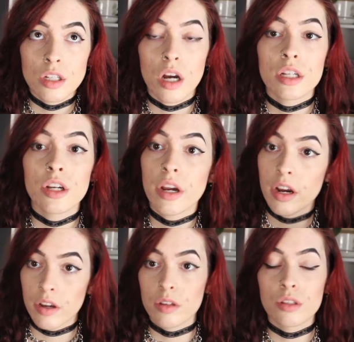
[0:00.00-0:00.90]
Talk to your
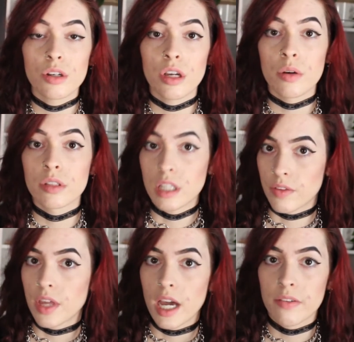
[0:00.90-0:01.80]
aerial studio and see
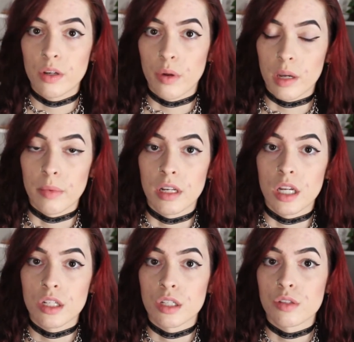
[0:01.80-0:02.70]
if they have any
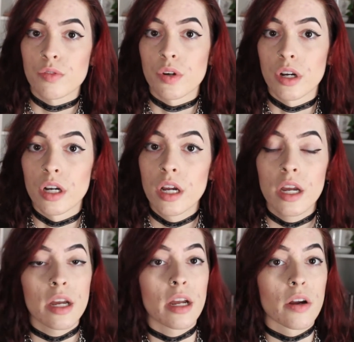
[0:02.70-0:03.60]
recommendations for
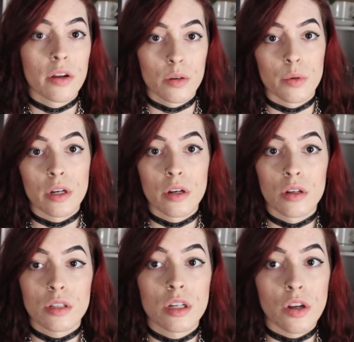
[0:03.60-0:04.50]
aerial
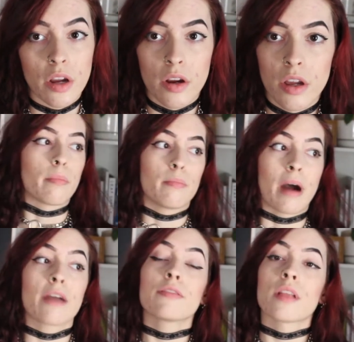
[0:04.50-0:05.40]
riggers in your area.
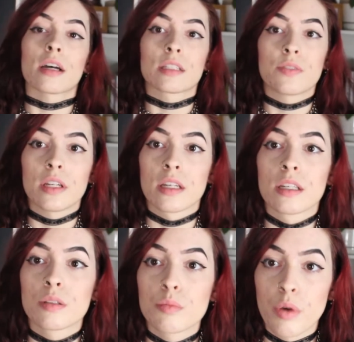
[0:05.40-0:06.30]
My philosophy
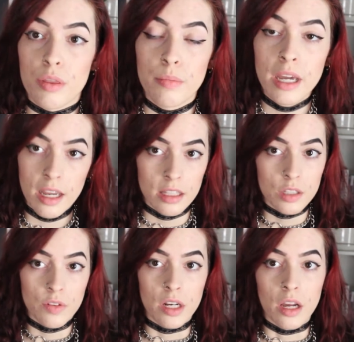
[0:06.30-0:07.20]
is, with making
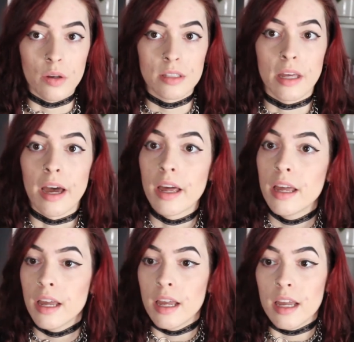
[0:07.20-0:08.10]
this video, is that
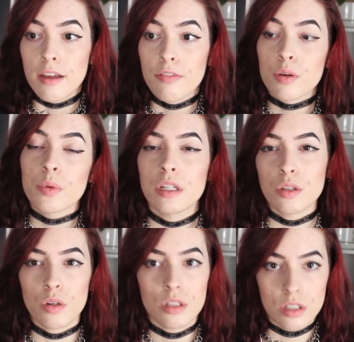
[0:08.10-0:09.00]
if the
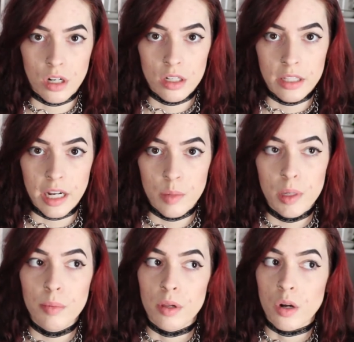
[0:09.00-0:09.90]
resources aren't there,
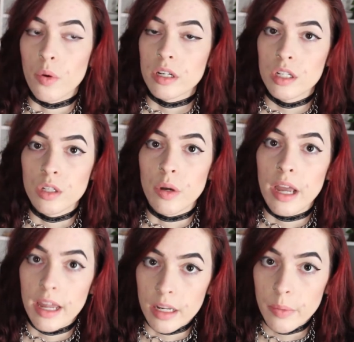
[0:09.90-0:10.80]
people are going to do it
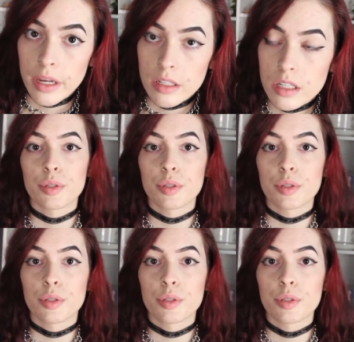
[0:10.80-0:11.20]
anyways.